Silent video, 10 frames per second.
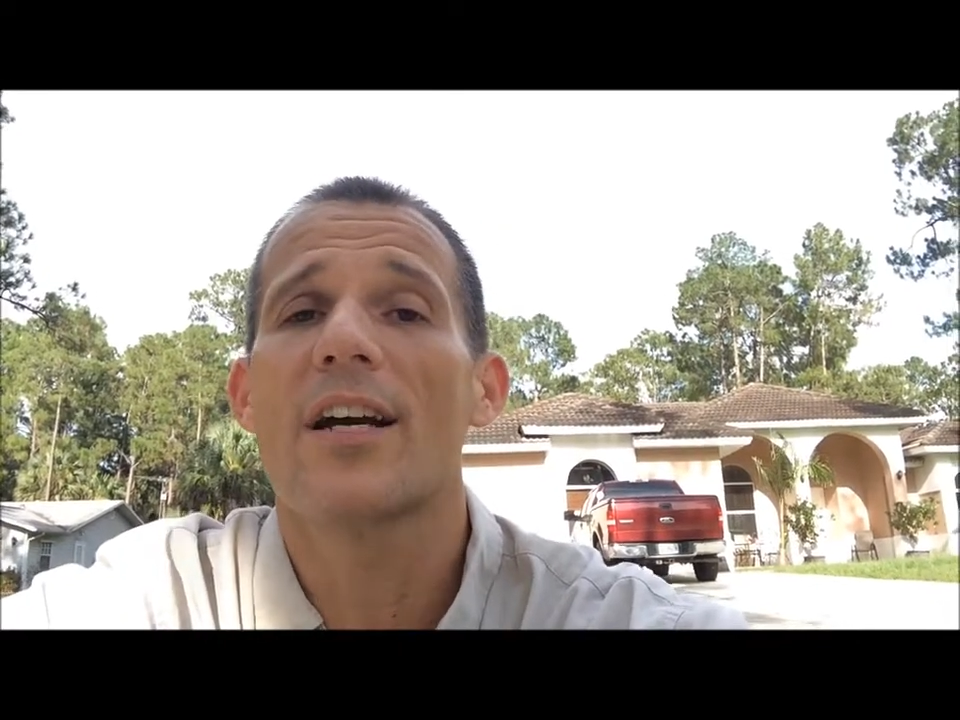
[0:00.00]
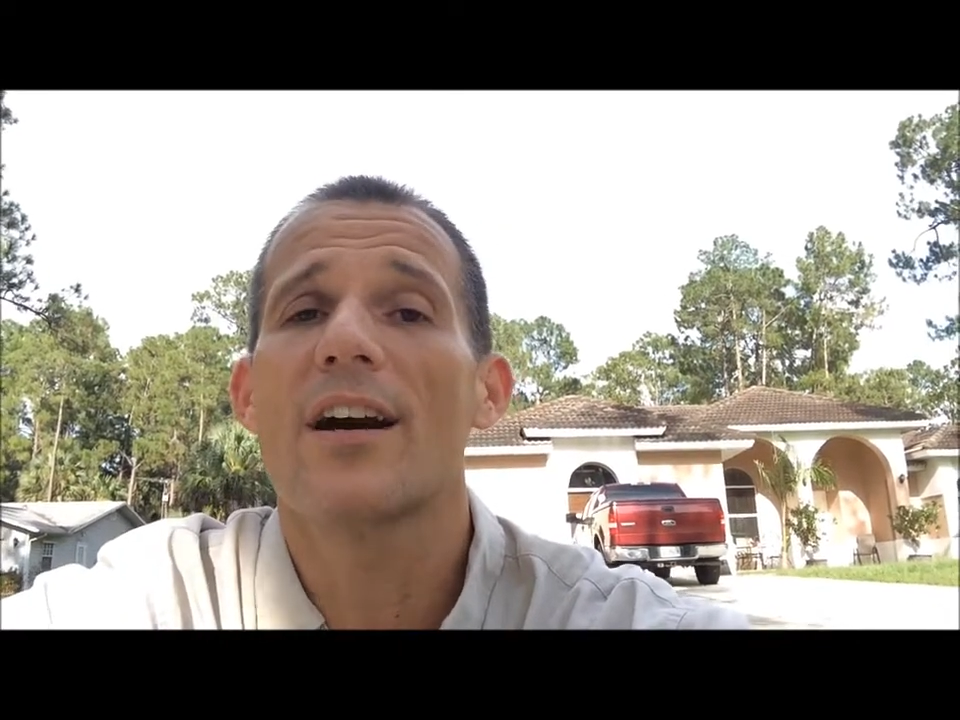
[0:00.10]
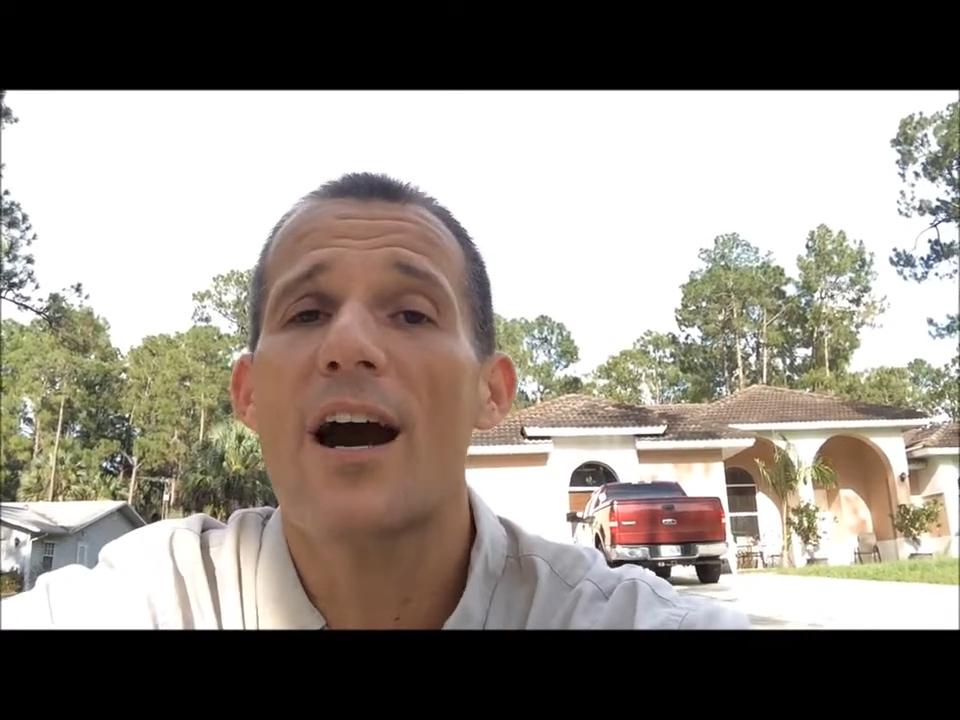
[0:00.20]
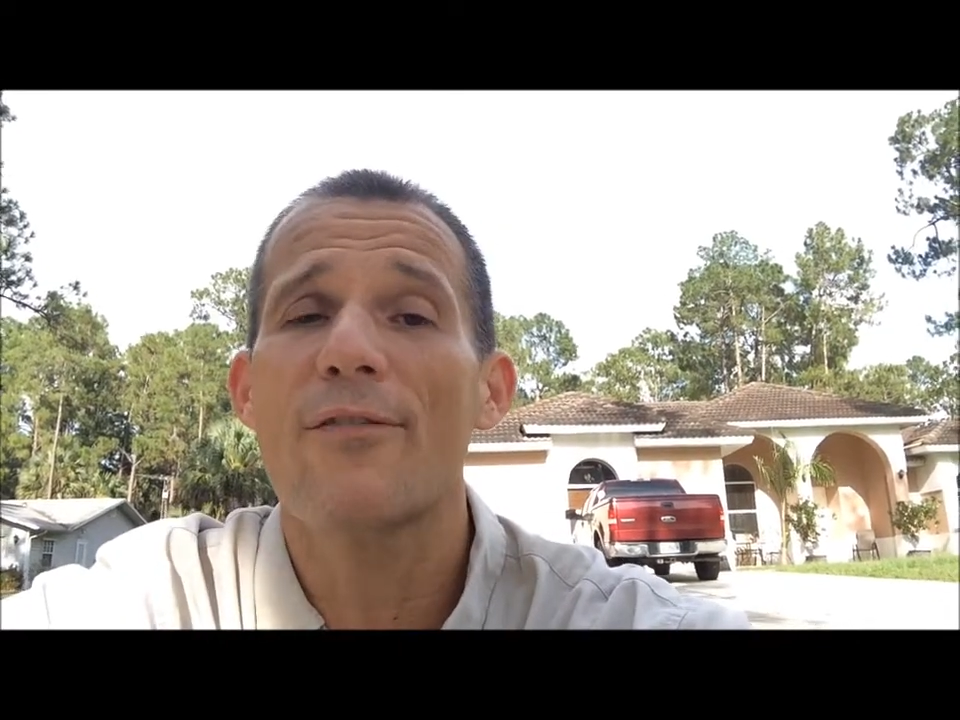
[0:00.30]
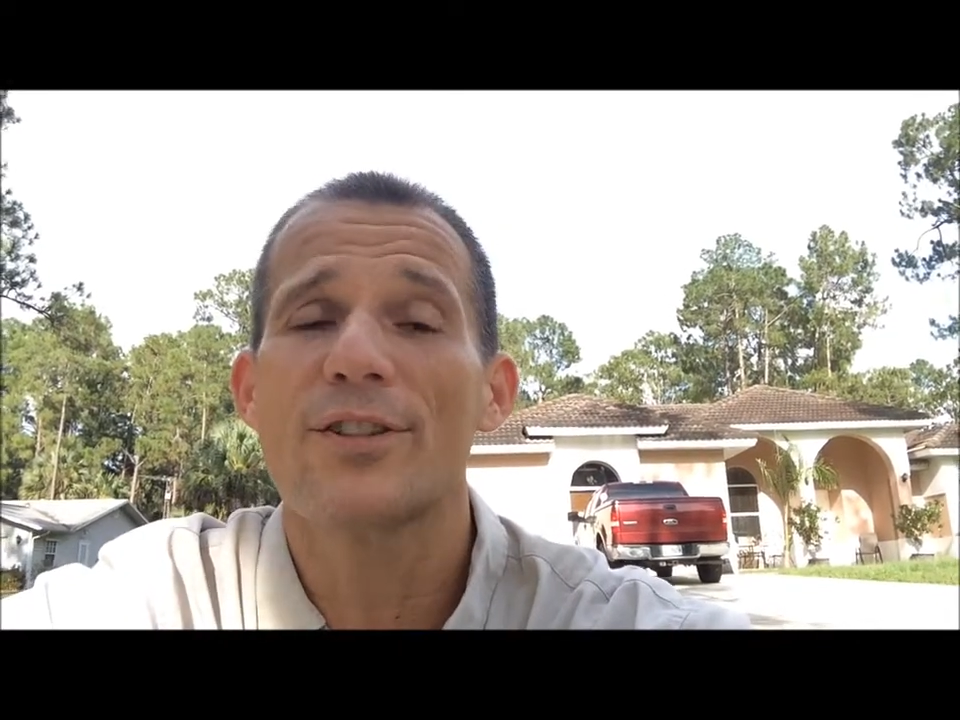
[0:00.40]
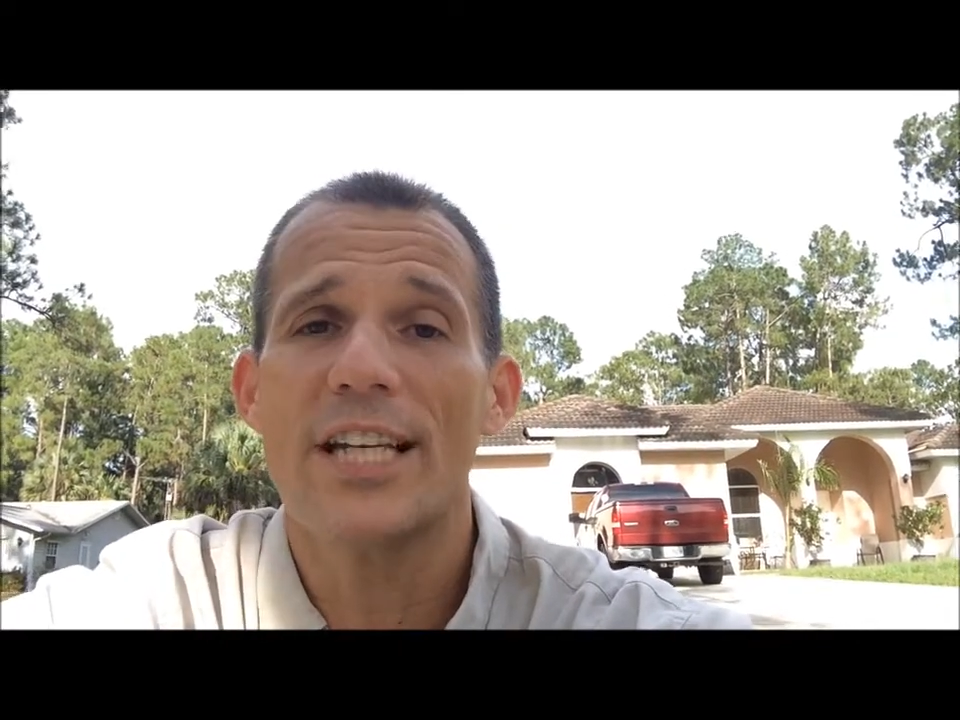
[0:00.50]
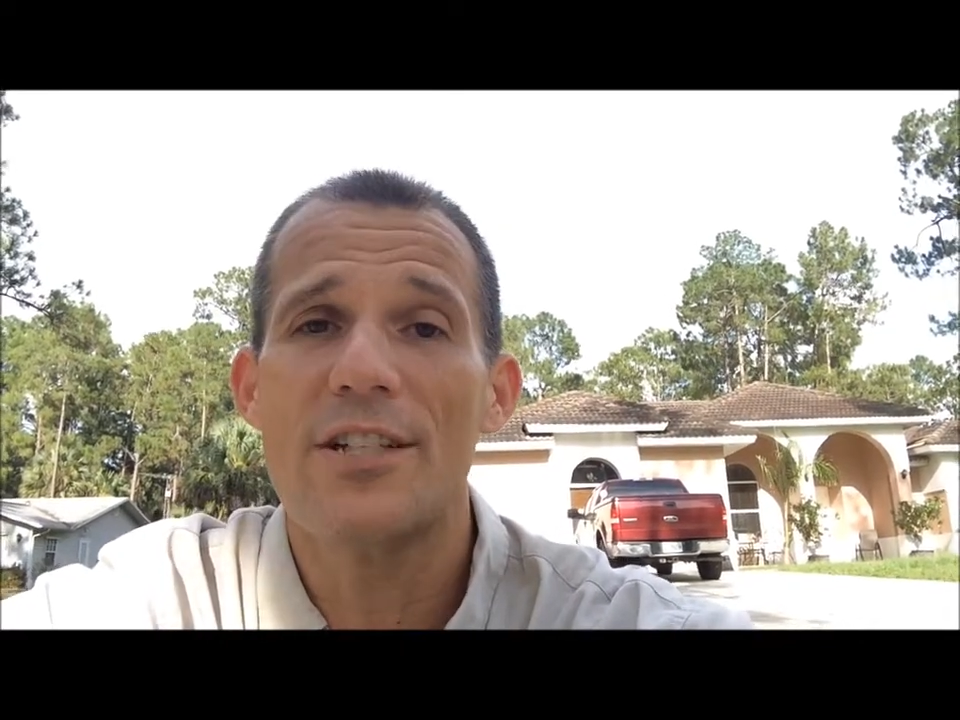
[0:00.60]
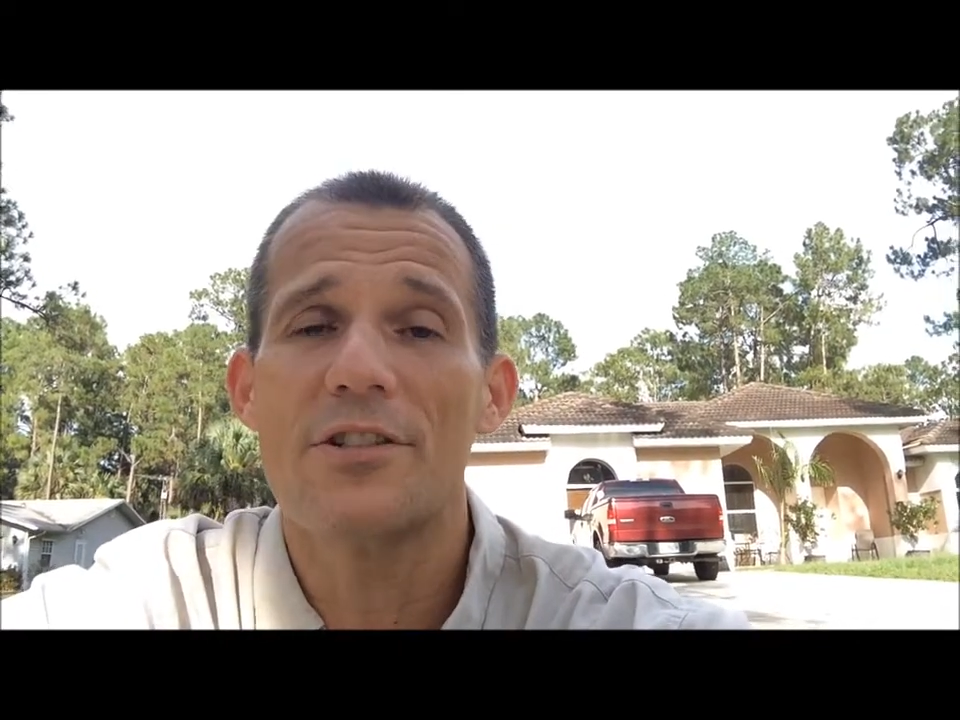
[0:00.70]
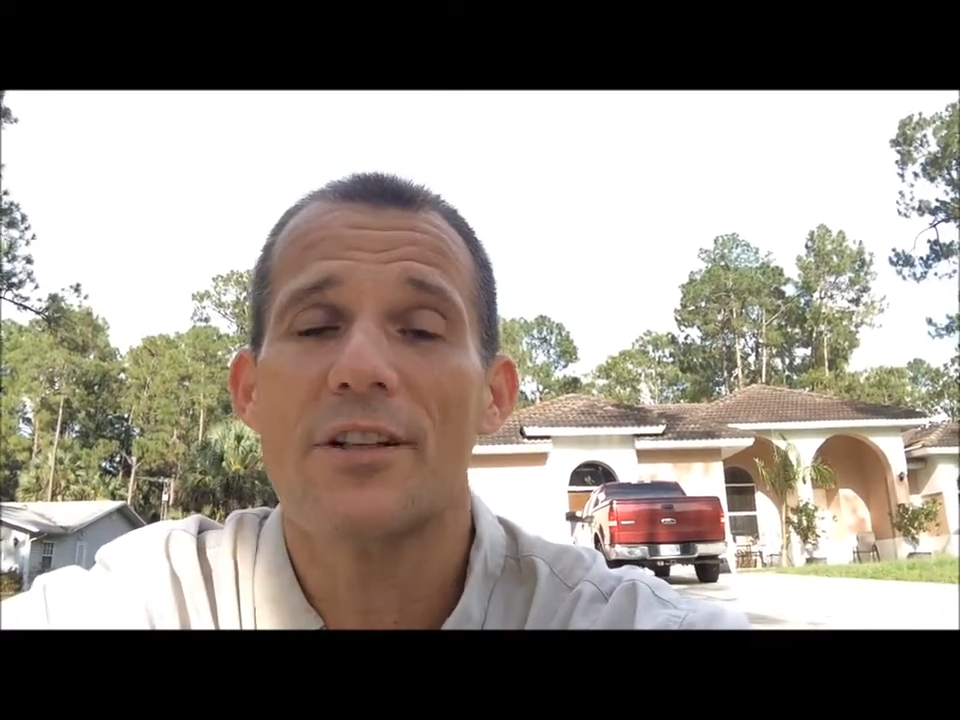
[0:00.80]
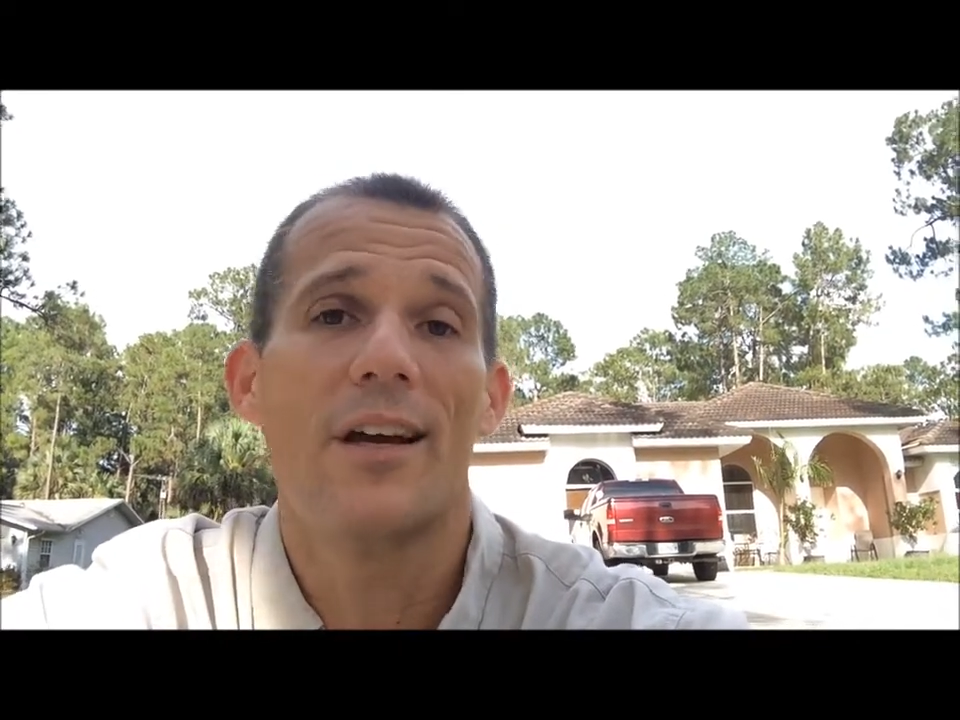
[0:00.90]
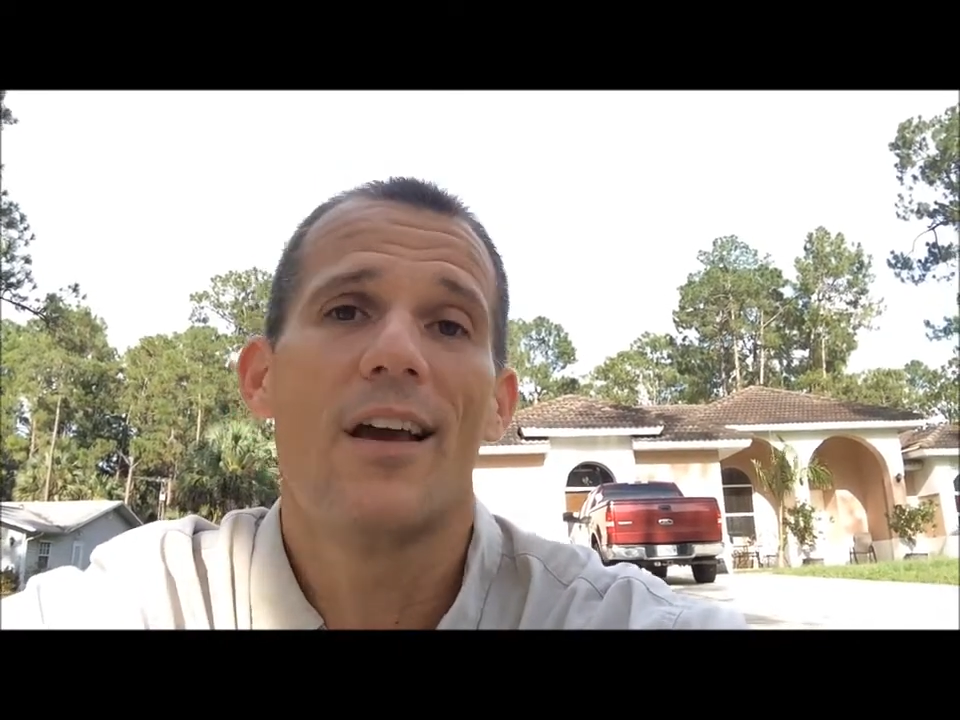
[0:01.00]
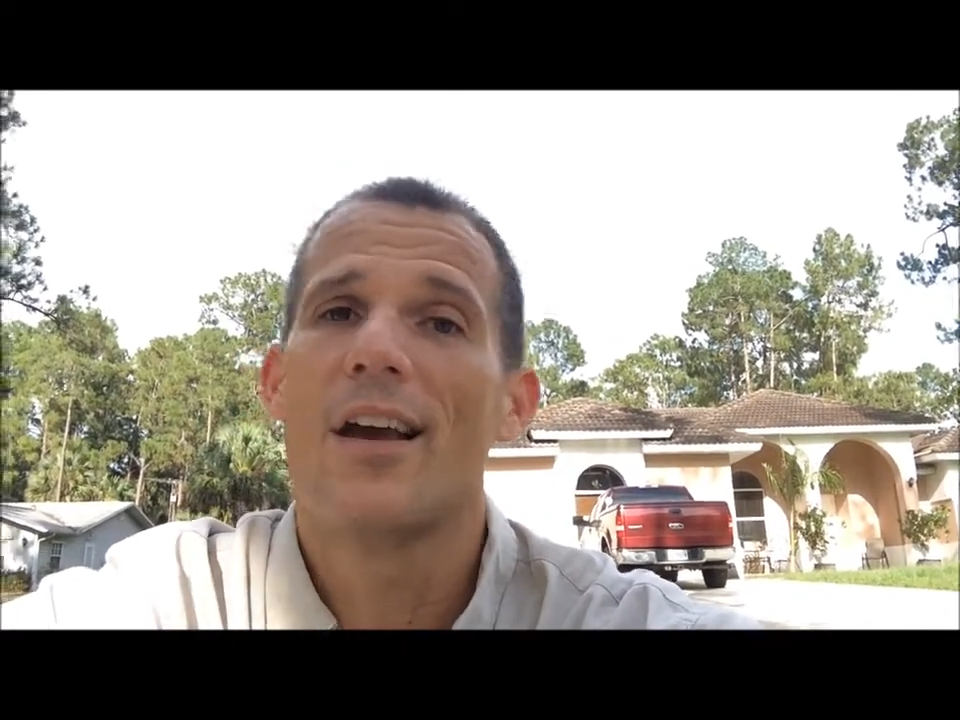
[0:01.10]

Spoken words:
a conversation.